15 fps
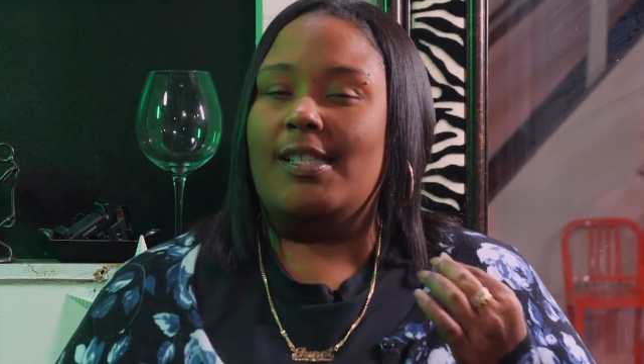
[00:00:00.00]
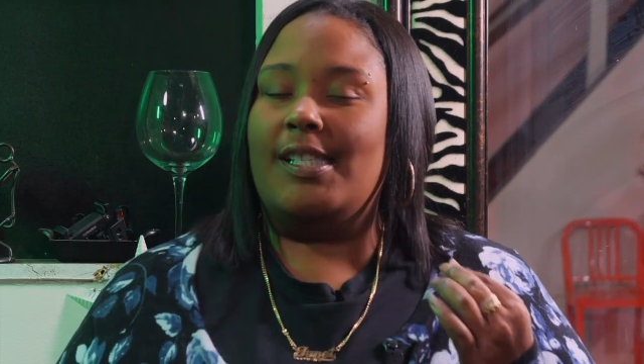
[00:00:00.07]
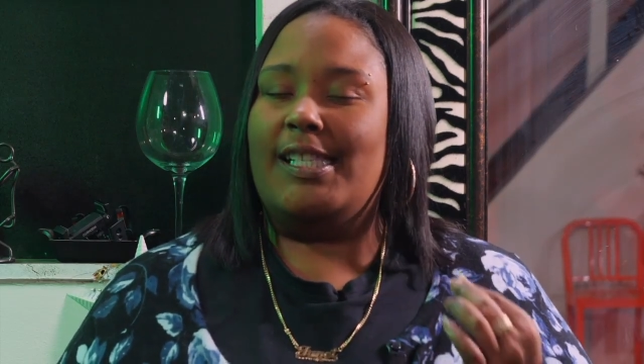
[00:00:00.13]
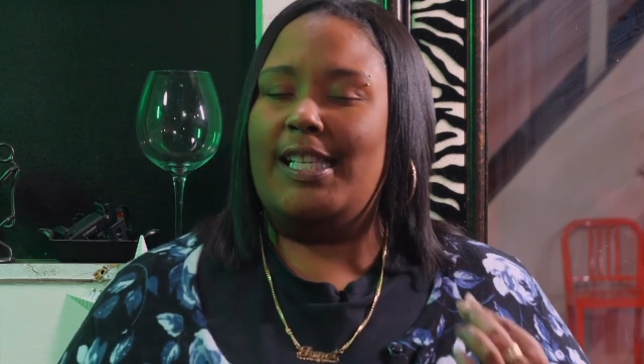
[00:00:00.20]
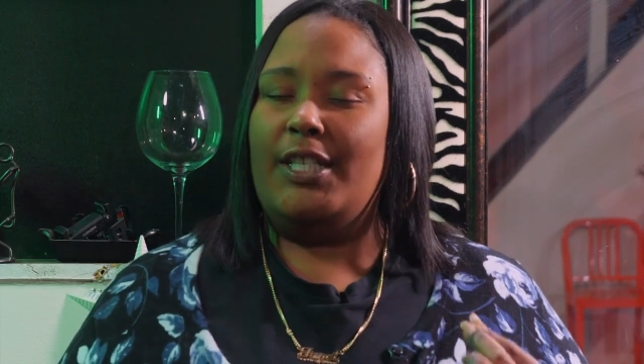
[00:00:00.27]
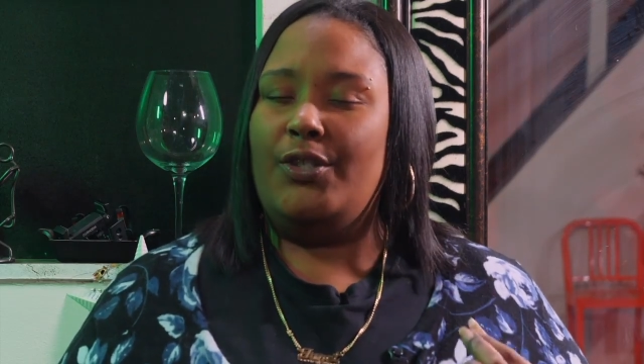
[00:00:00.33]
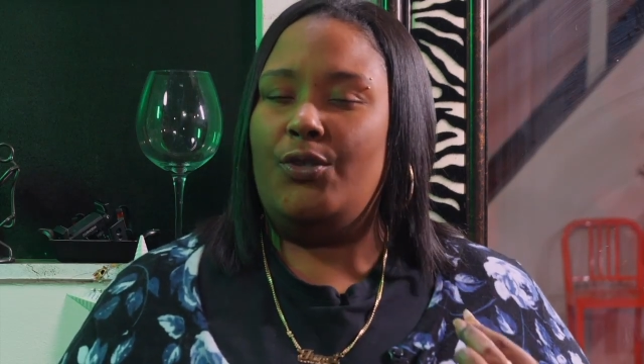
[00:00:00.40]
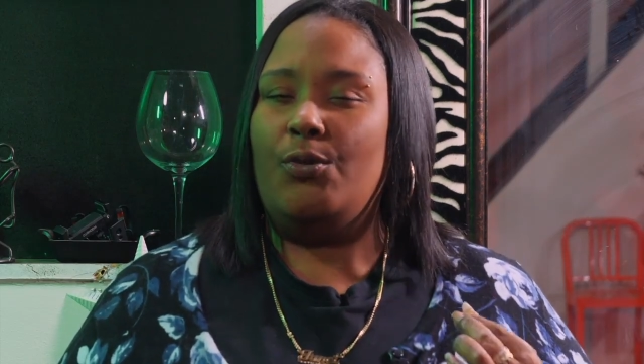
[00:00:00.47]

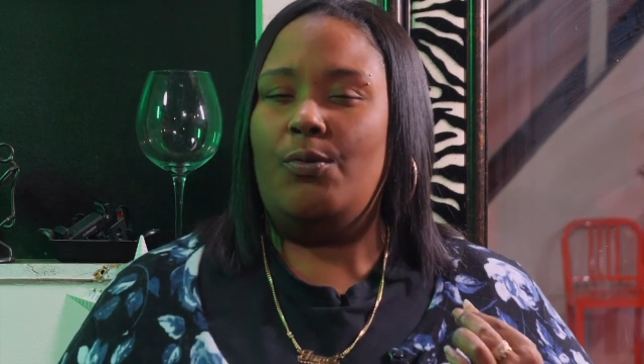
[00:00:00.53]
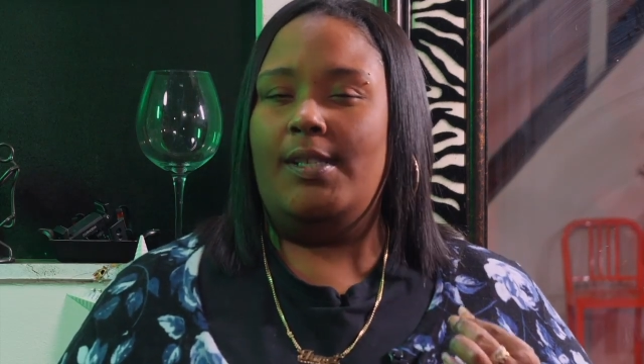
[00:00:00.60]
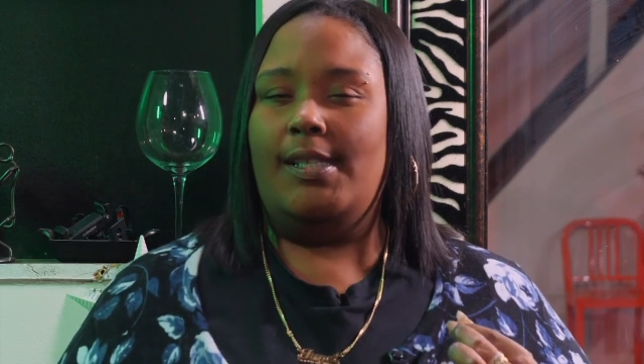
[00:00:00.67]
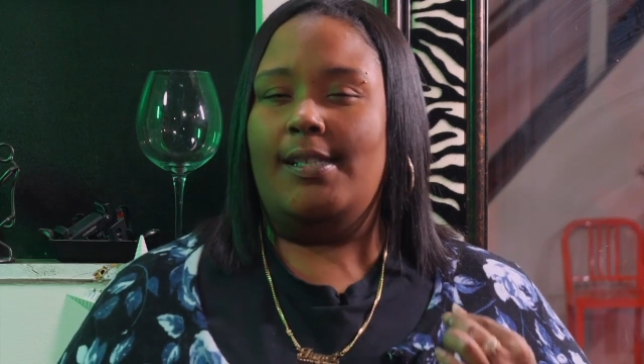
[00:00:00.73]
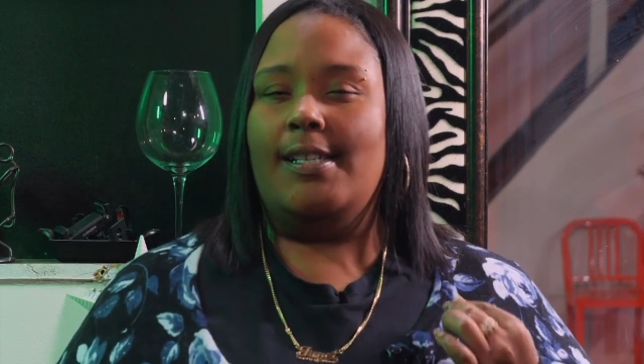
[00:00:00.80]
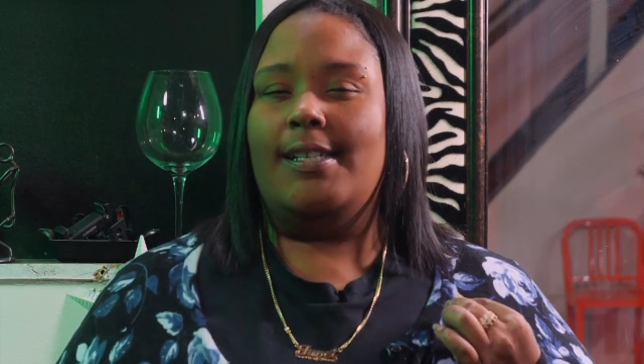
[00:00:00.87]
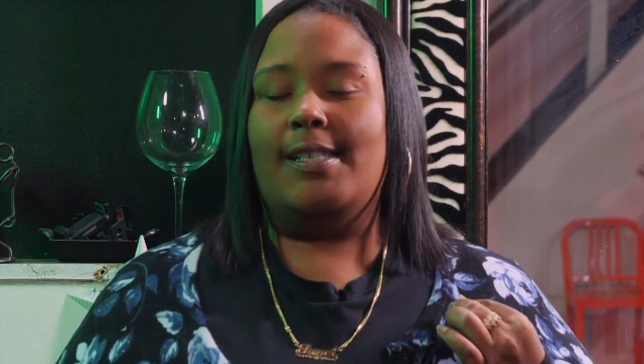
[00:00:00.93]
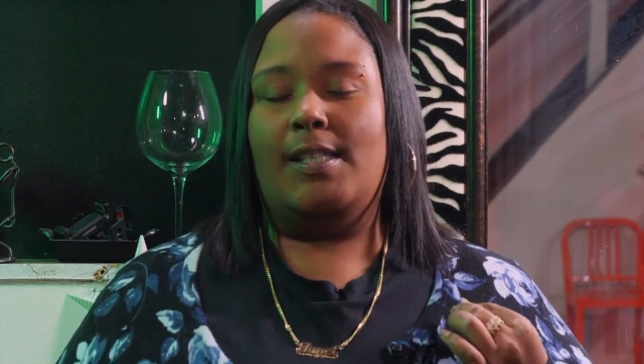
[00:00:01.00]

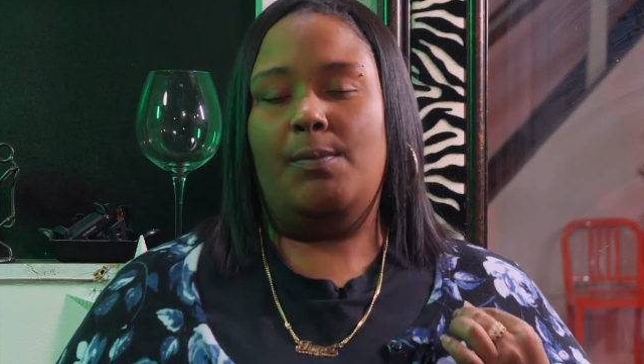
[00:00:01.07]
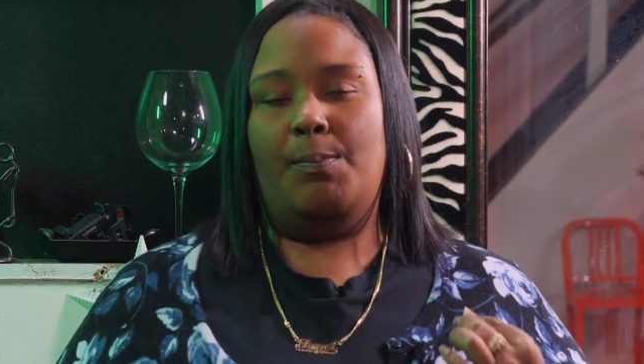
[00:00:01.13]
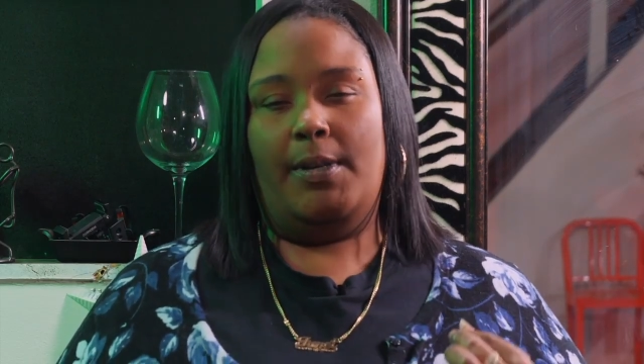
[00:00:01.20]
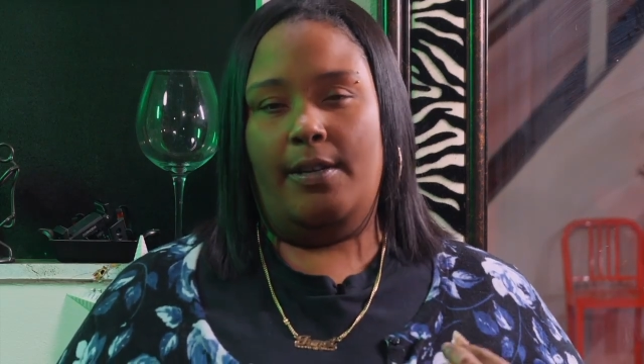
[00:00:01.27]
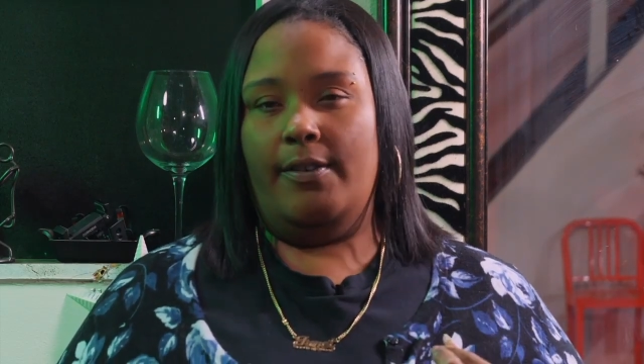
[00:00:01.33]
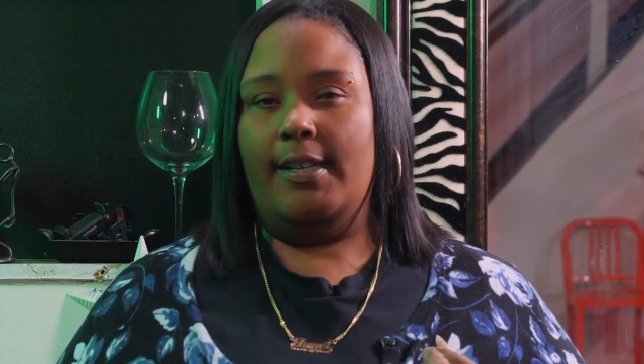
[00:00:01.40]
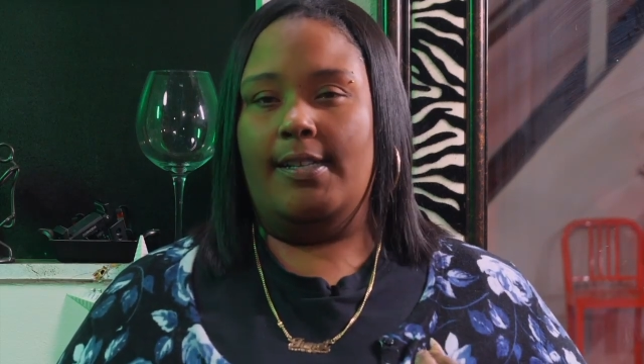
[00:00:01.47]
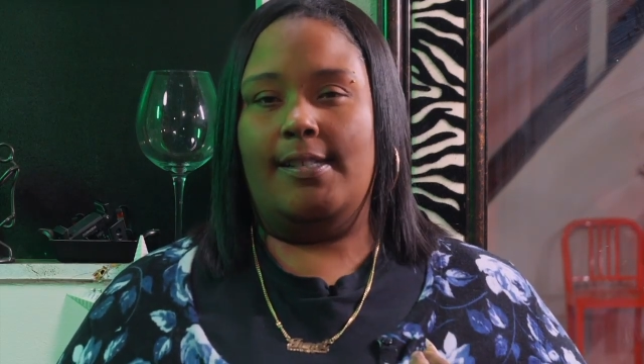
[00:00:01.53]
sensuous
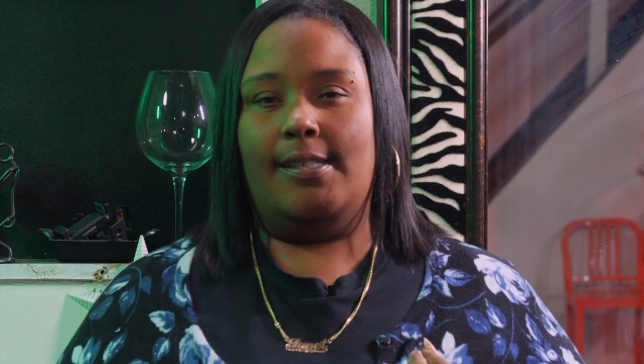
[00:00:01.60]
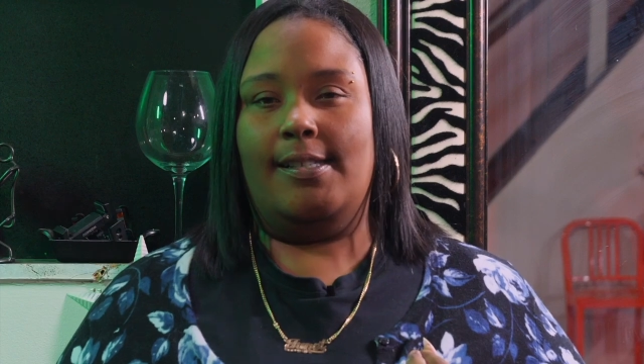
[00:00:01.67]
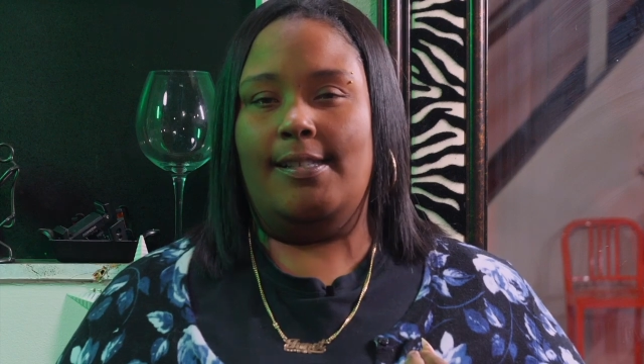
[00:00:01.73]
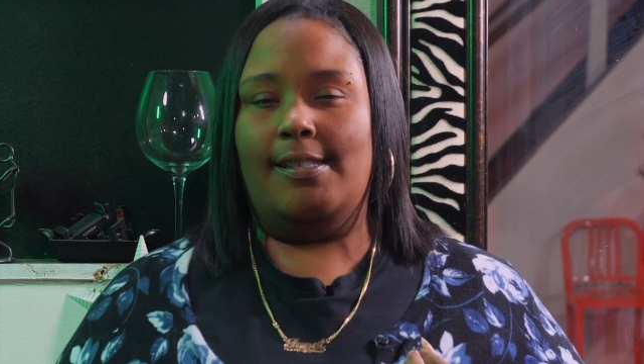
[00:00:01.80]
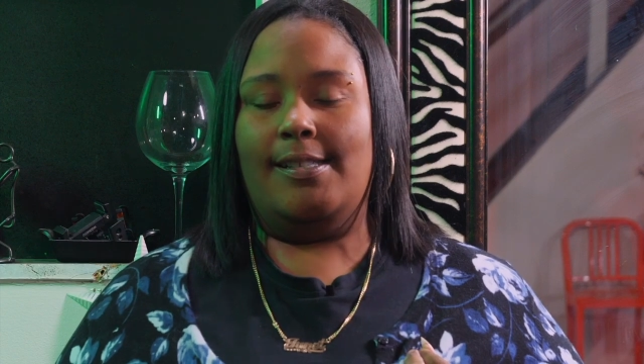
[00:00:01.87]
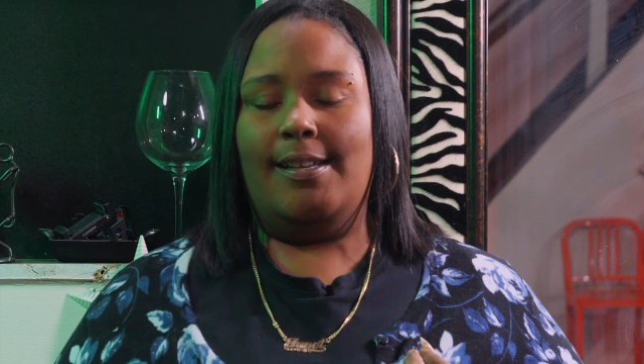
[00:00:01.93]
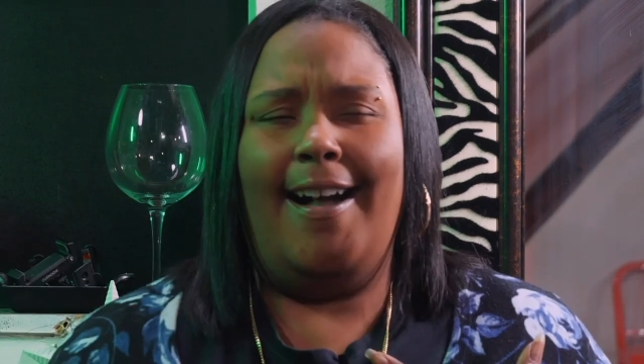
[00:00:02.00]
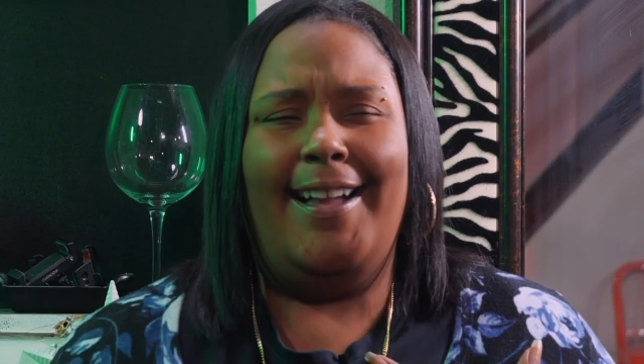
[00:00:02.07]
experiences.